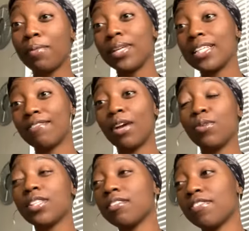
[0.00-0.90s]
because if I
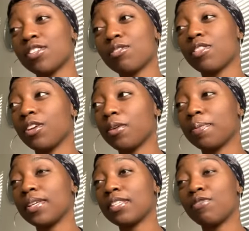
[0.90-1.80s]
went to a physical
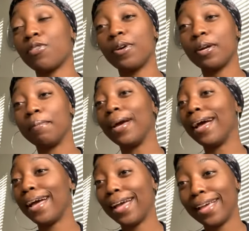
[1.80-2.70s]
therapist for
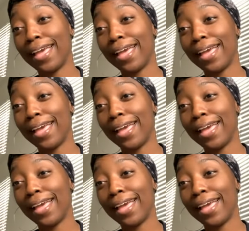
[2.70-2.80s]
my